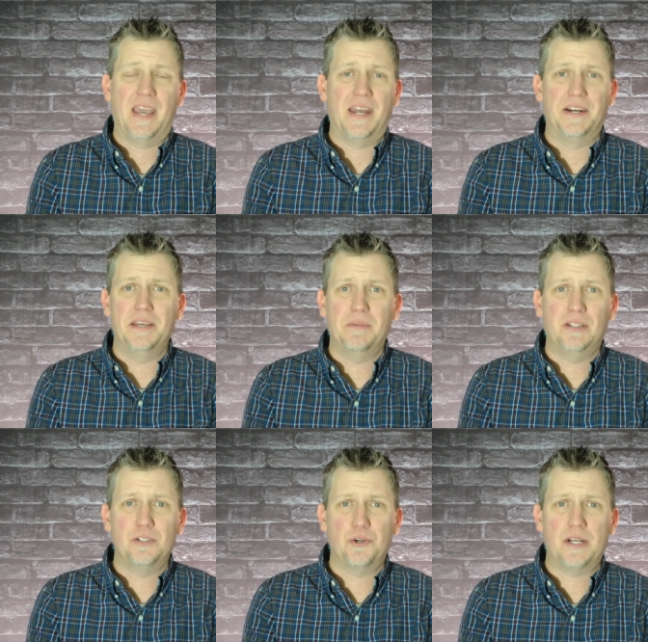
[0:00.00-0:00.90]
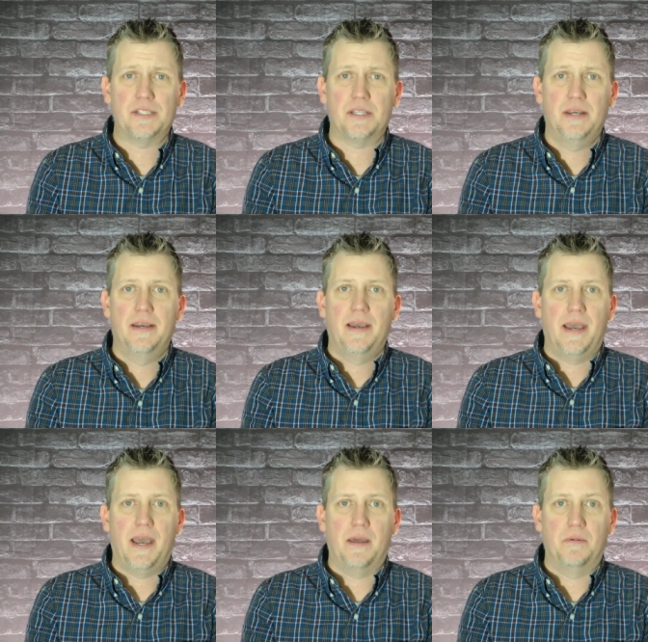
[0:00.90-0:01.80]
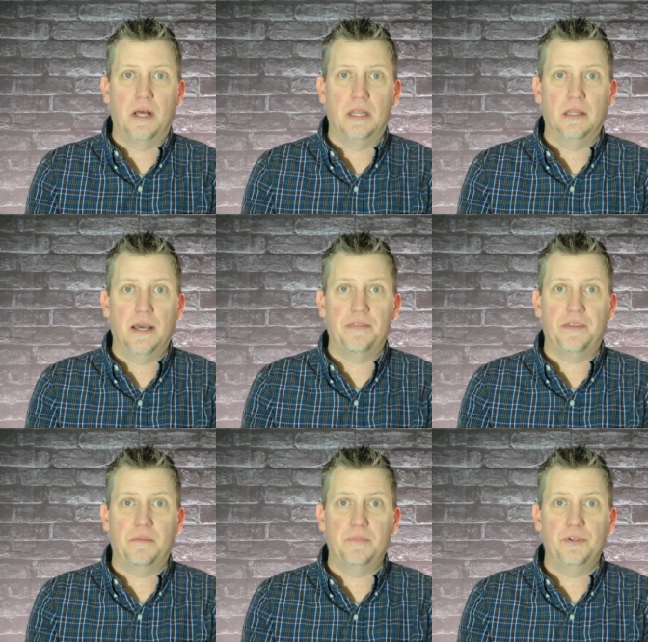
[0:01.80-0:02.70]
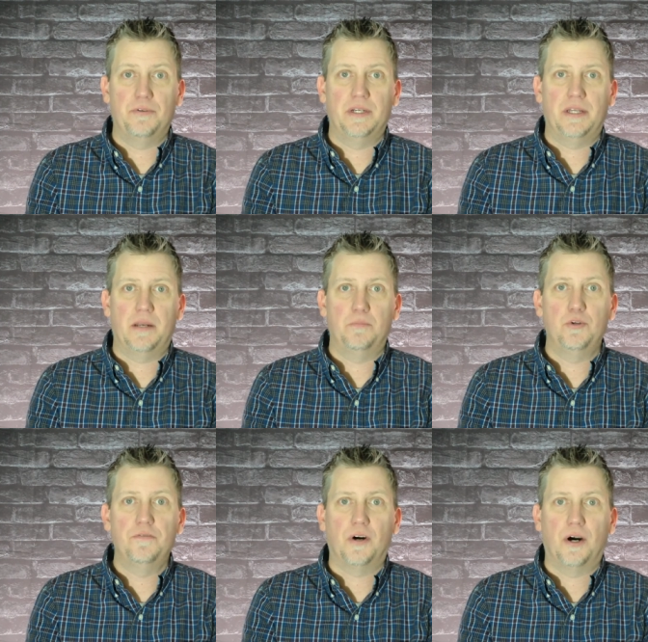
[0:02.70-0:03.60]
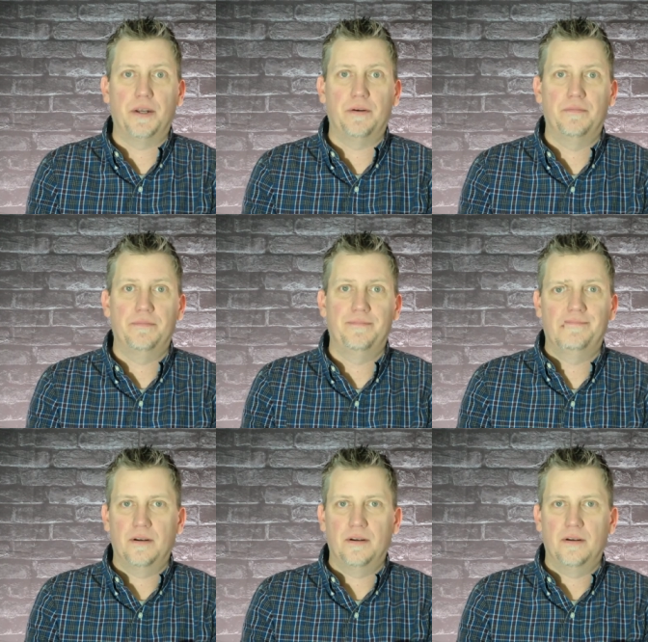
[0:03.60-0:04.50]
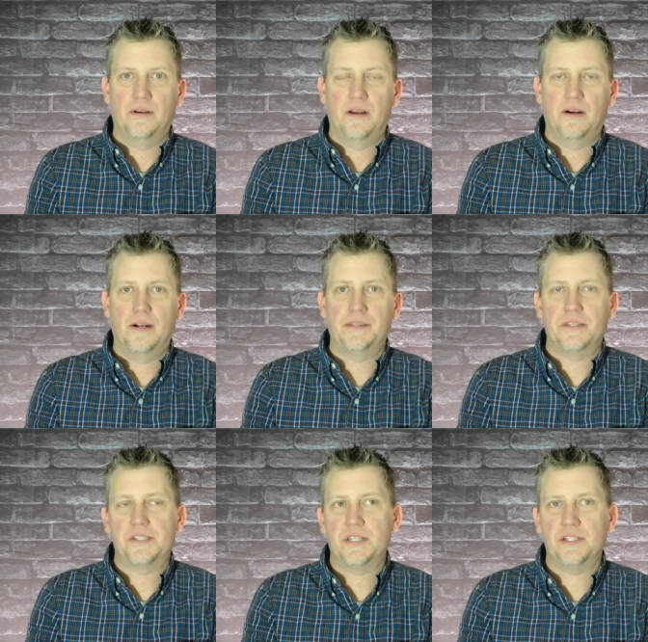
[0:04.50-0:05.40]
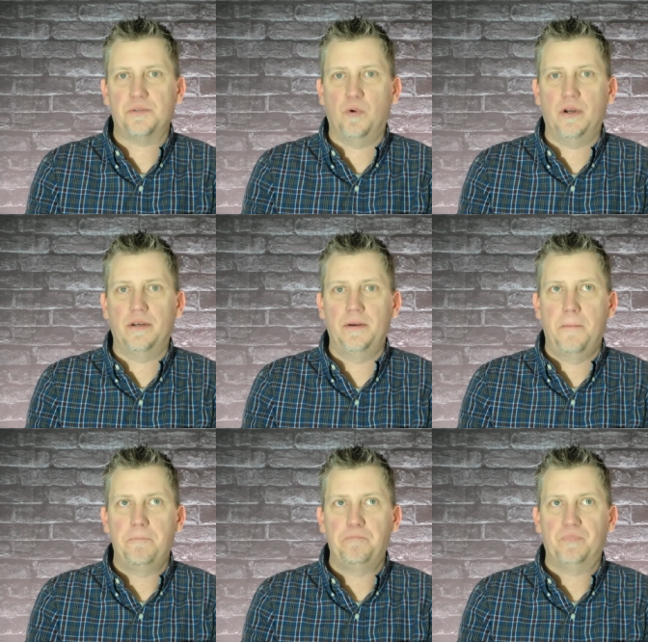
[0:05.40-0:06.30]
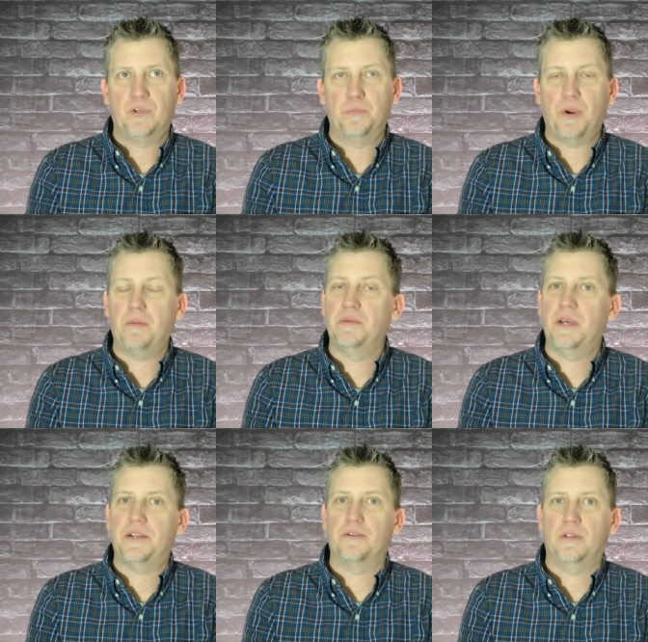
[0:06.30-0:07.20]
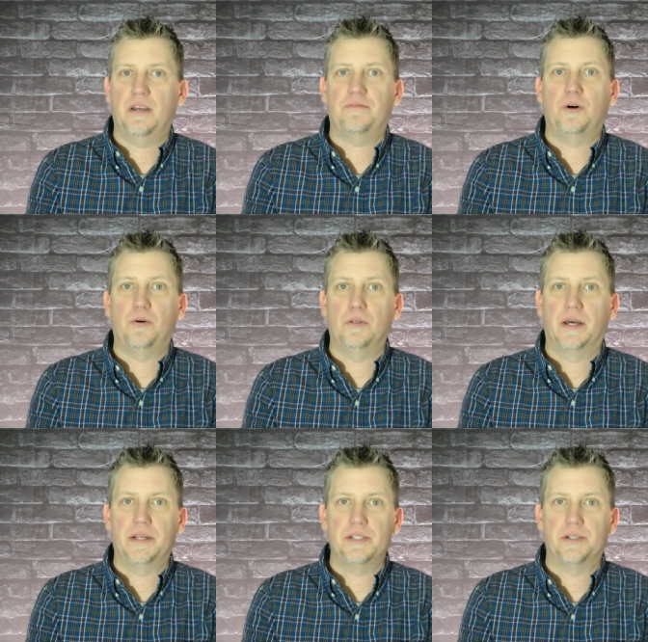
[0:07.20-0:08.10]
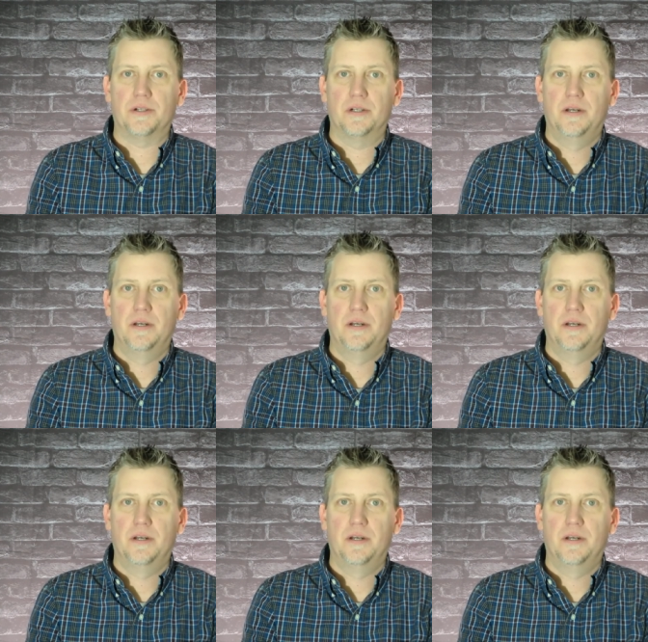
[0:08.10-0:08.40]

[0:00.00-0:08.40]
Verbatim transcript: and an email address, and let them do it and move on. All right, the sixth one could probably make your life a whole lot easier